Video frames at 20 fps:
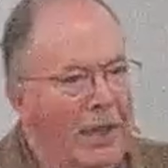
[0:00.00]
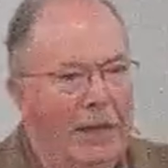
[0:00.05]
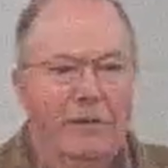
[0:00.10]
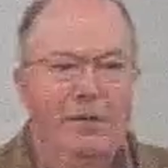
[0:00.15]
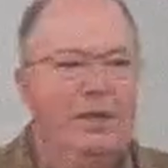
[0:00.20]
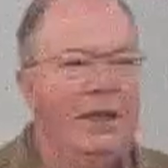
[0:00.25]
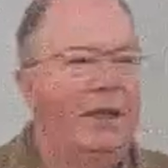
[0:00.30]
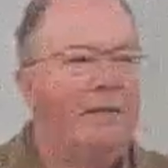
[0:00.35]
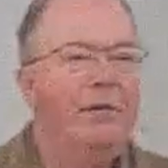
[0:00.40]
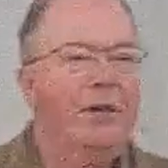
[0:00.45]

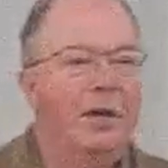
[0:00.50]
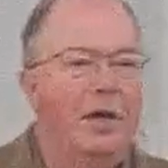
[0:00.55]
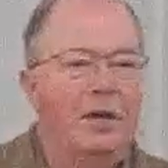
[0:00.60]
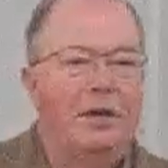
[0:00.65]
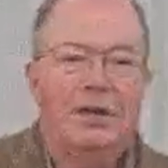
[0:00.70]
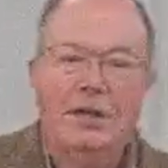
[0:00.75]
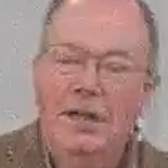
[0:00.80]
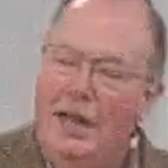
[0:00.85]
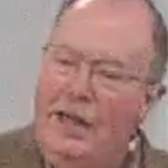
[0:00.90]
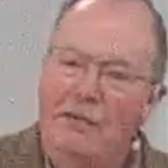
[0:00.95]
Every seven
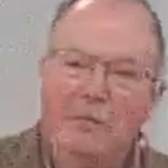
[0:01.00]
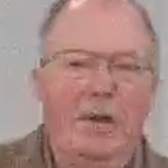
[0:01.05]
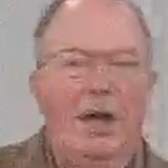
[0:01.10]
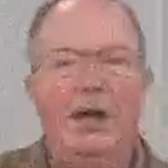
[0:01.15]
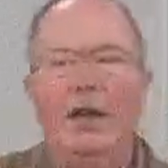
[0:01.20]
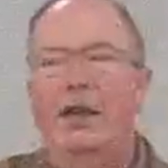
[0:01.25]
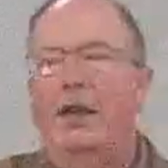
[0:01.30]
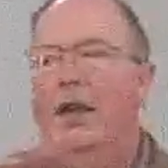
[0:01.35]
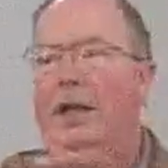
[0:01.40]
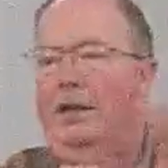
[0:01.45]
years, get
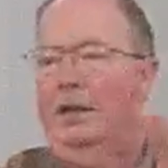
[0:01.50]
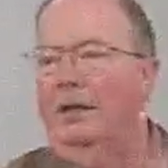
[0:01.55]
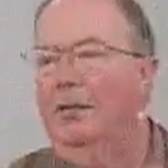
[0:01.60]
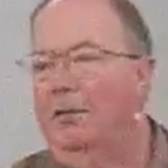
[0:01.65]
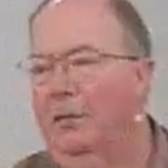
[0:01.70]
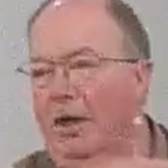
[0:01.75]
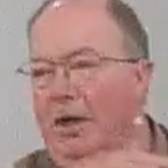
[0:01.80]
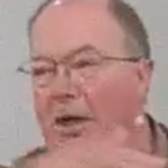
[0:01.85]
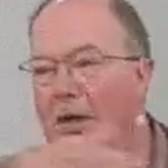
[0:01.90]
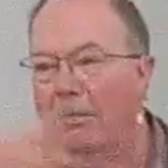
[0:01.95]
everybody together,
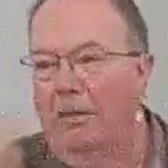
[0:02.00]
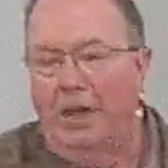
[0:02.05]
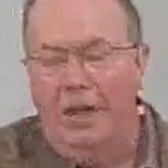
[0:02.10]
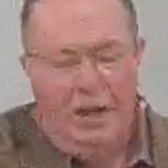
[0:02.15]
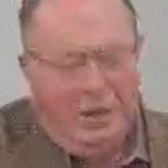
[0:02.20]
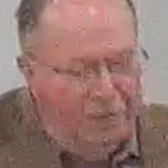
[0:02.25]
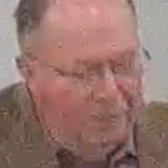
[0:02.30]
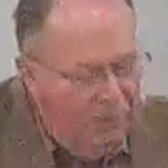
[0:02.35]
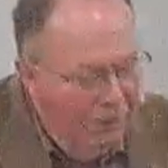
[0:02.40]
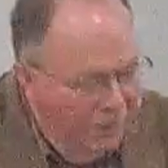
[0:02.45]
we're going to read
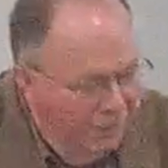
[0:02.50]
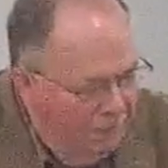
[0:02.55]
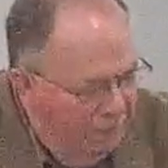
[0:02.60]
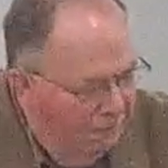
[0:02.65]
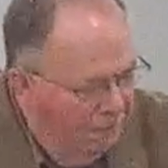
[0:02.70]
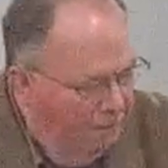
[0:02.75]
it through.